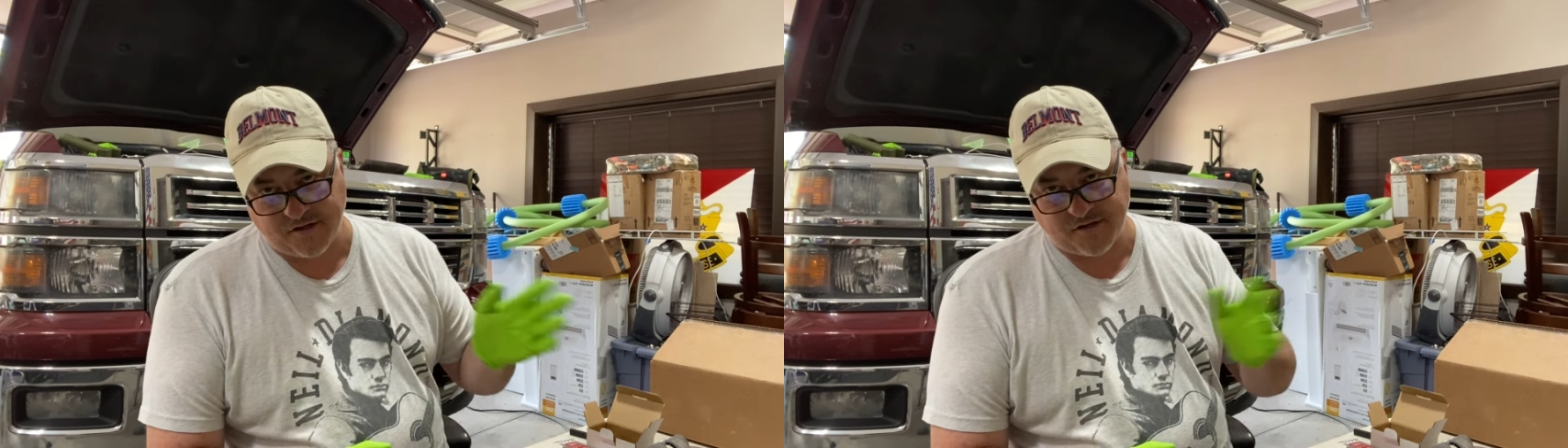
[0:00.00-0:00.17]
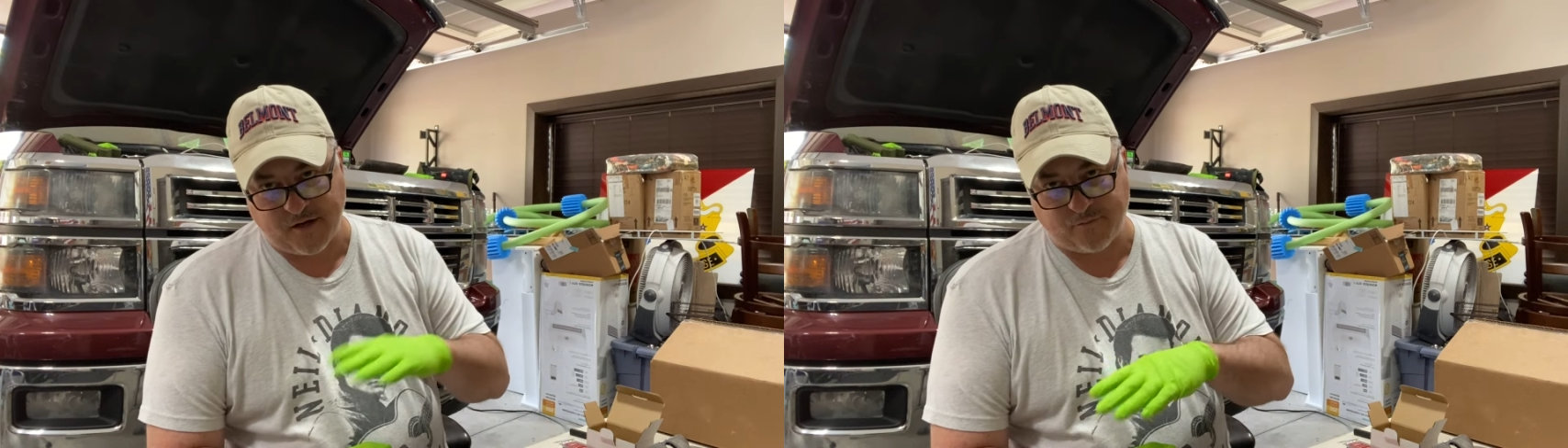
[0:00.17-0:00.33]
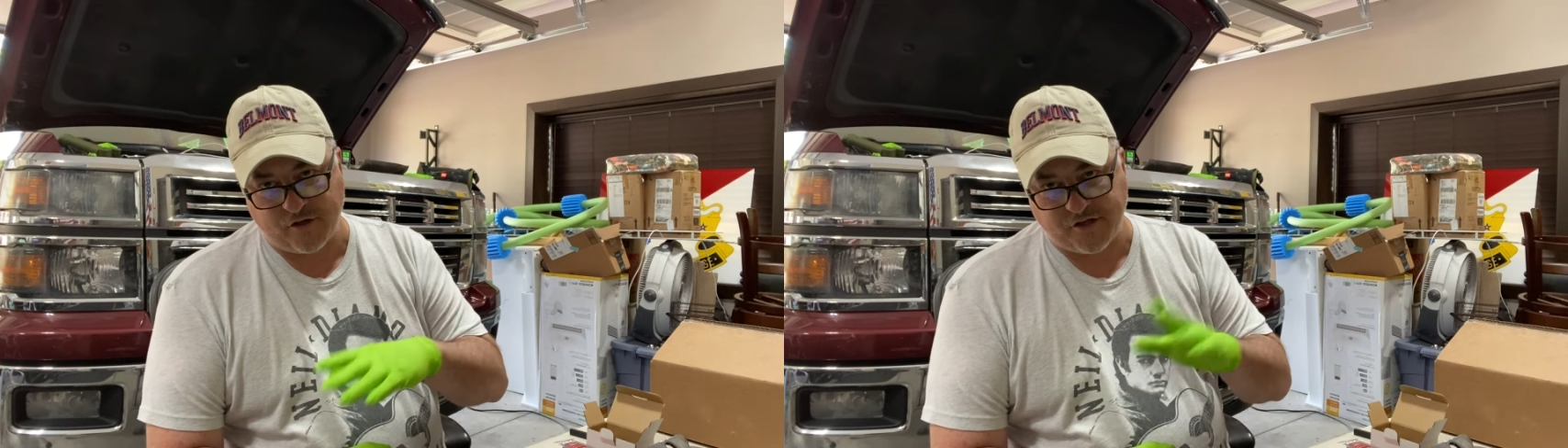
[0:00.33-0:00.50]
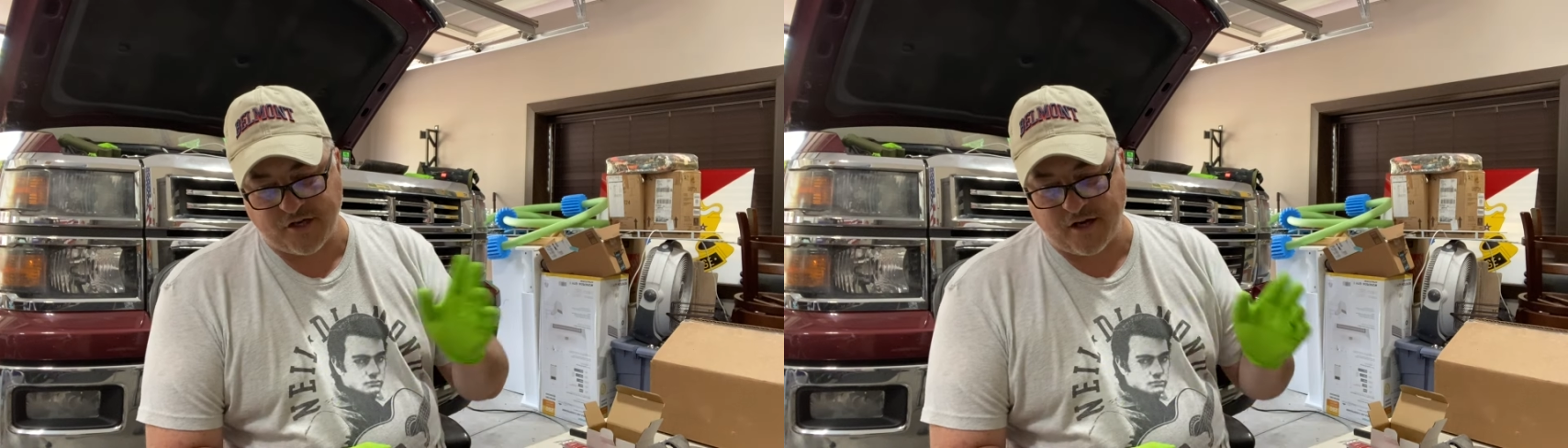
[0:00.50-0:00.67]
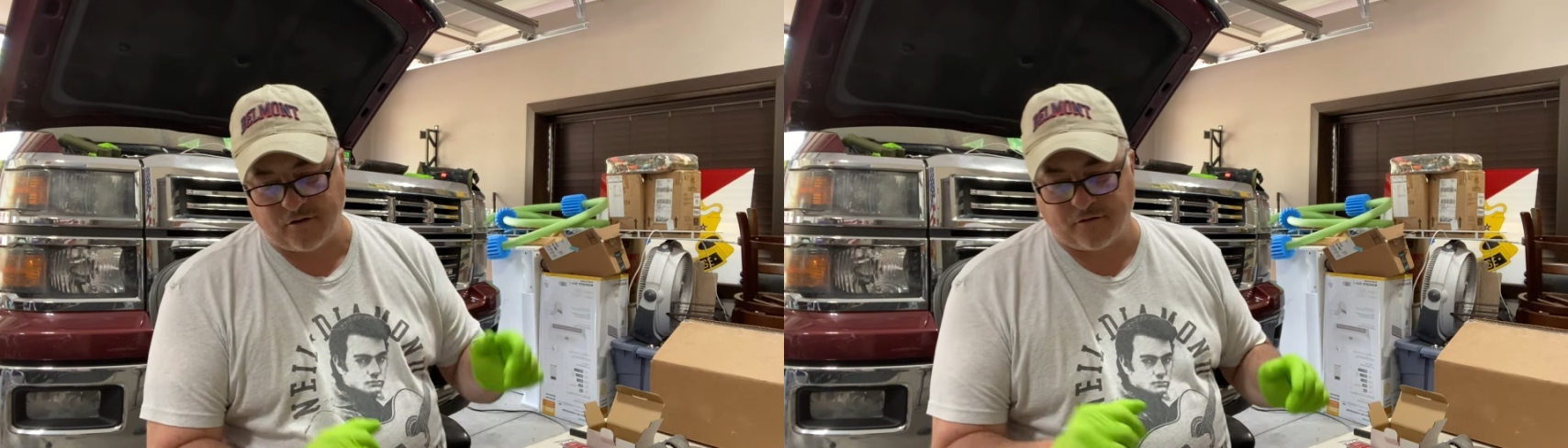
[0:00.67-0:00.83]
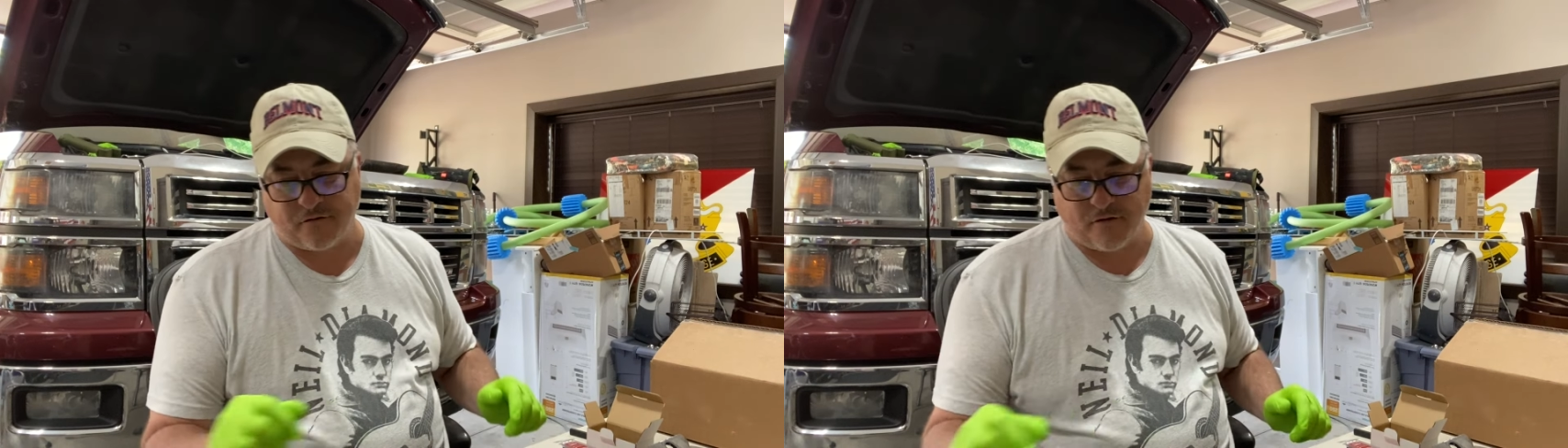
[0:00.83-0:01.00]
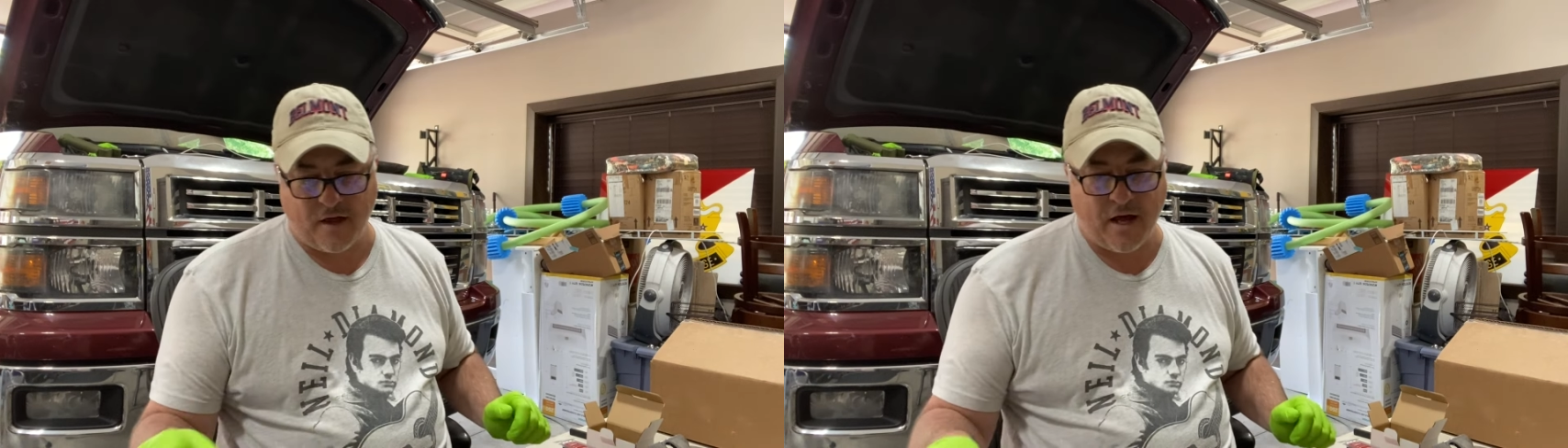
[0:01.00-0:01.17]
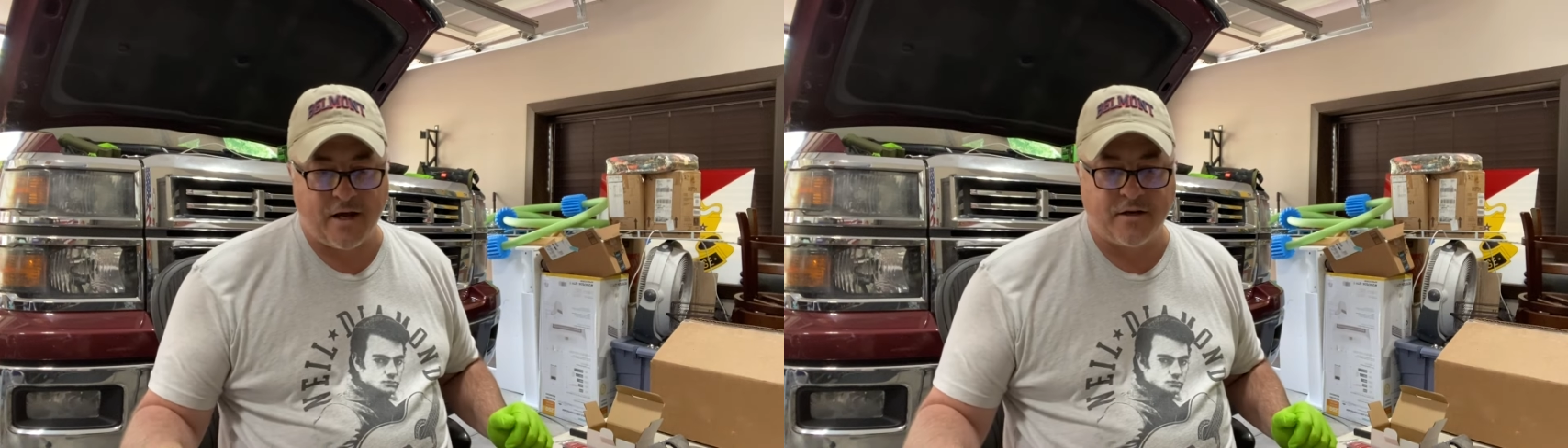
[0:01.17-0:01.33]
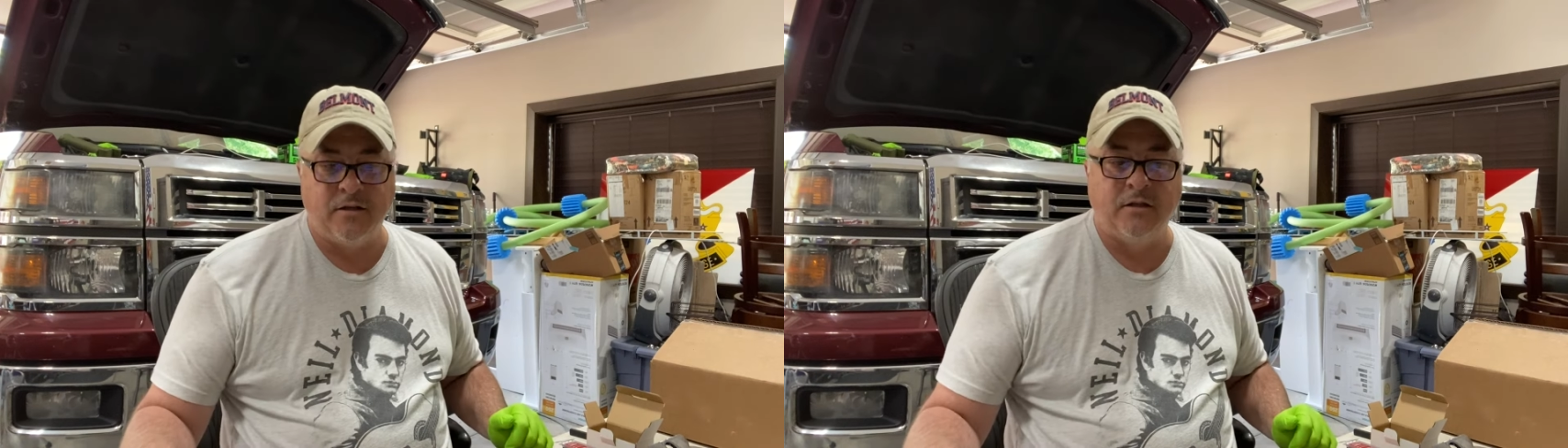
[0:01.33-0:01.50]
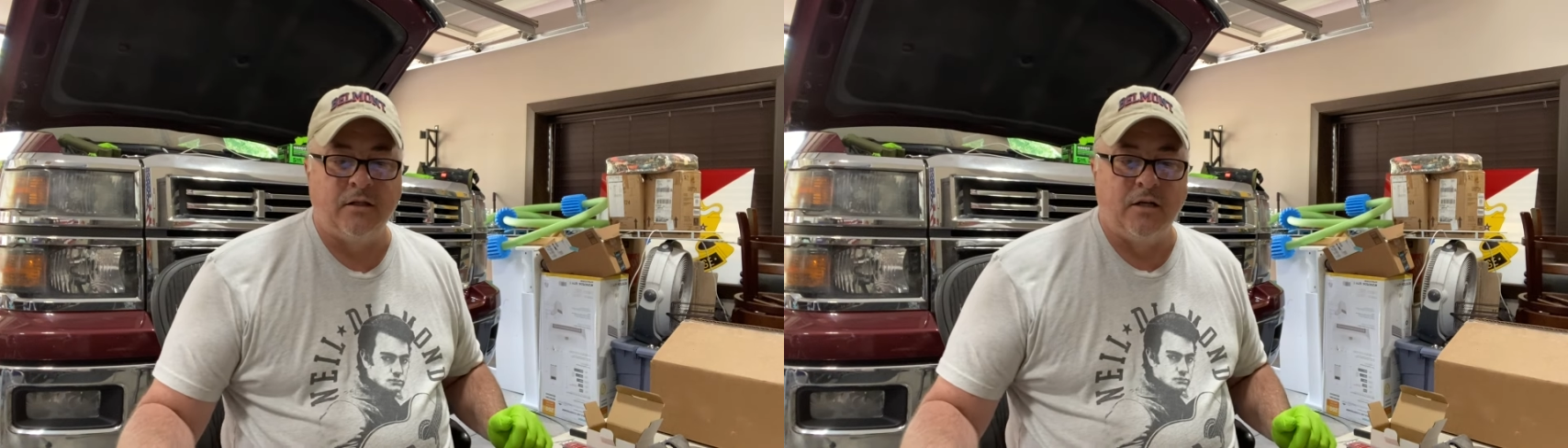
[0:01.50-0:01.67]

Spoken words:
separate channel for that.